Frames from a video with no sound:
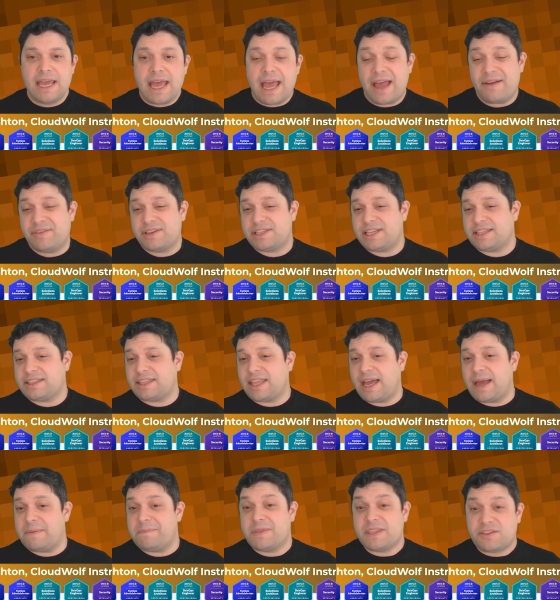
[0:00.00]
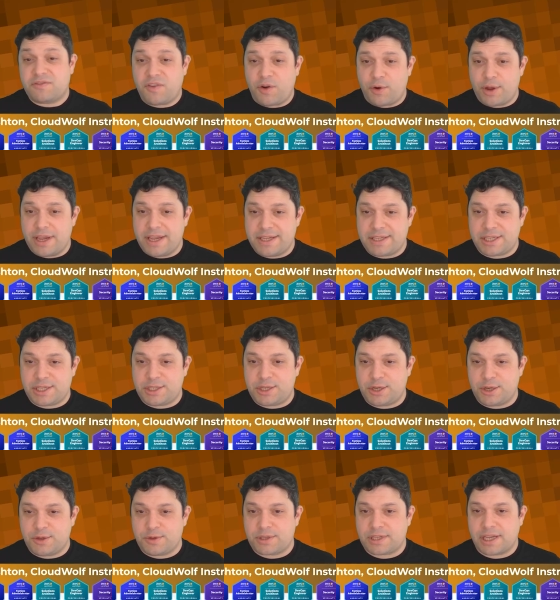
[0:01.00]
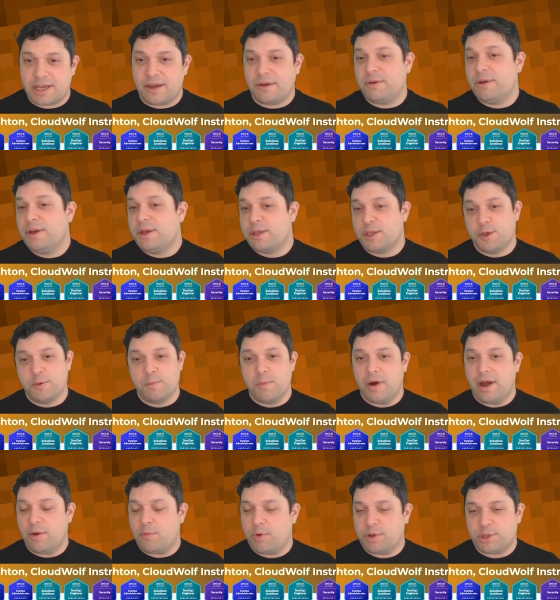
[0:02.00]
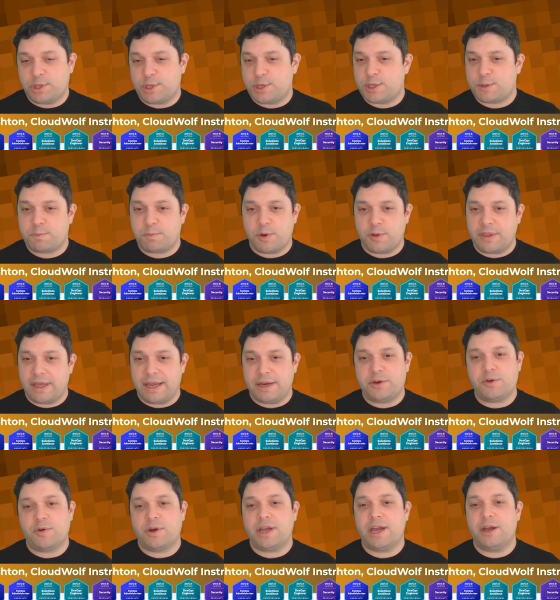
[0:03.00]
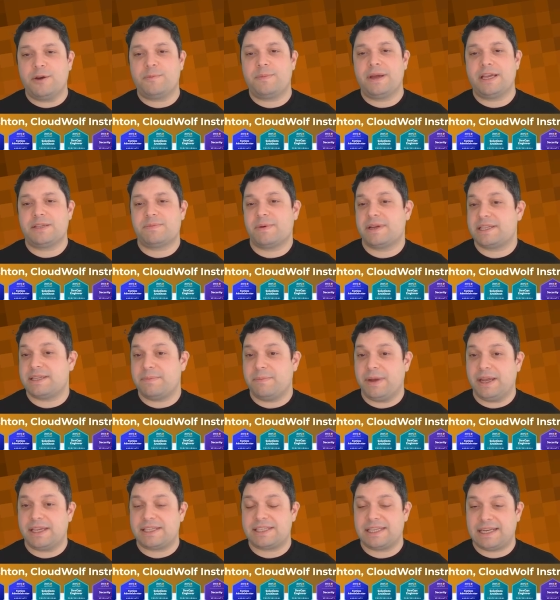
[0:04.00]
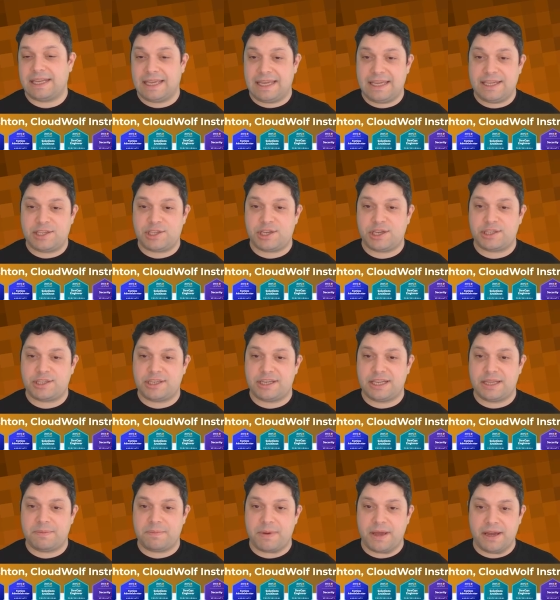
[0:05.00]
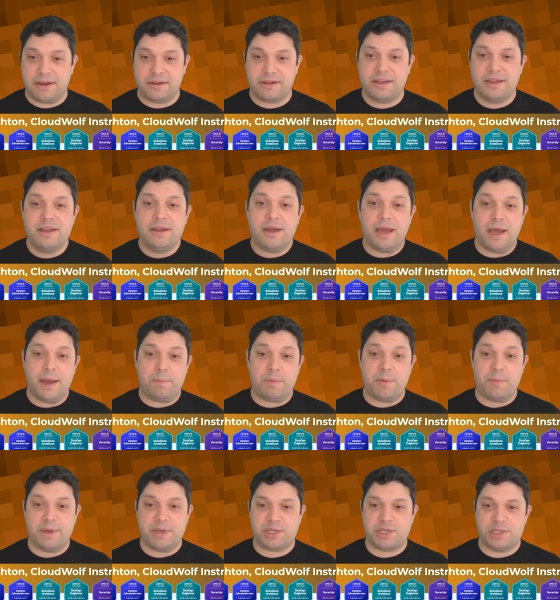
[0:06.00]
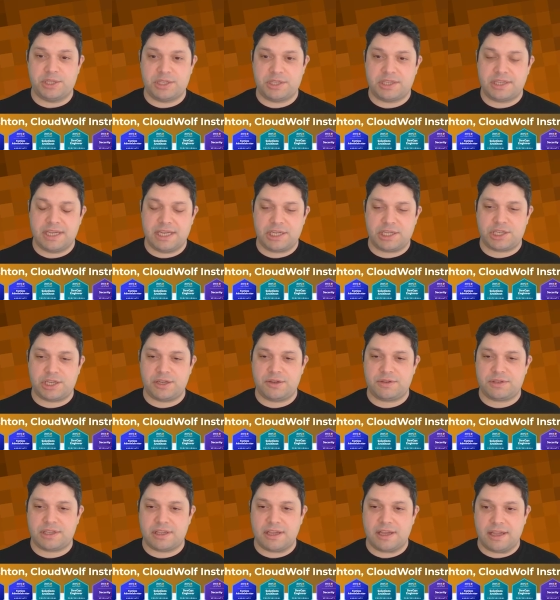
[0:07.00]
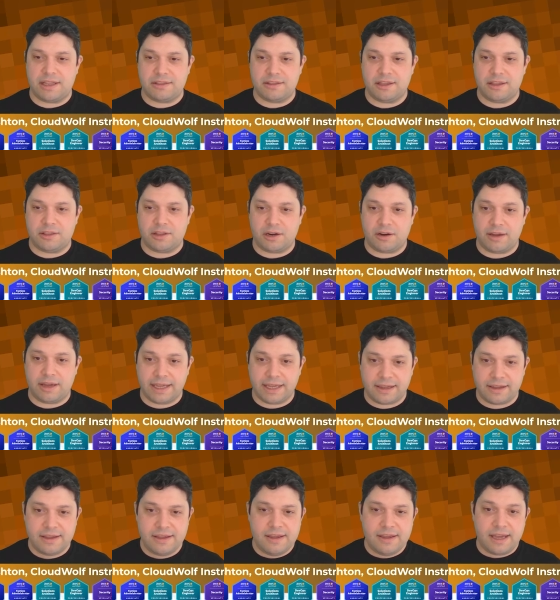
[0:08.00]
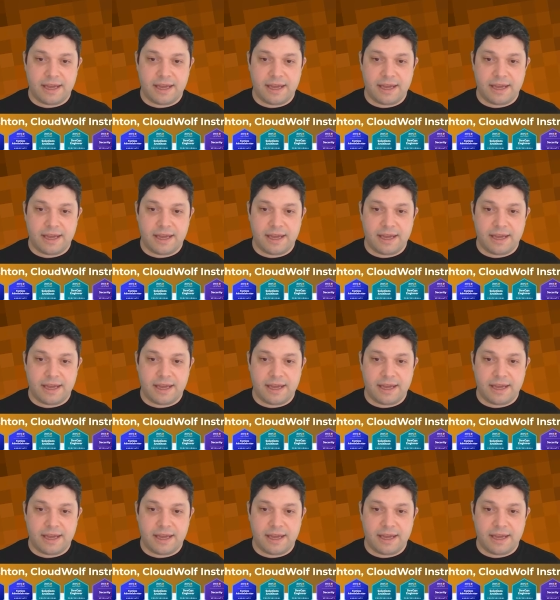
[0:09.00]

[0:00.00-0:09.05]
Having said that, it's very easy to do so. You might want to just put that in your code base because it makes it easier to debug permissions issues and the like.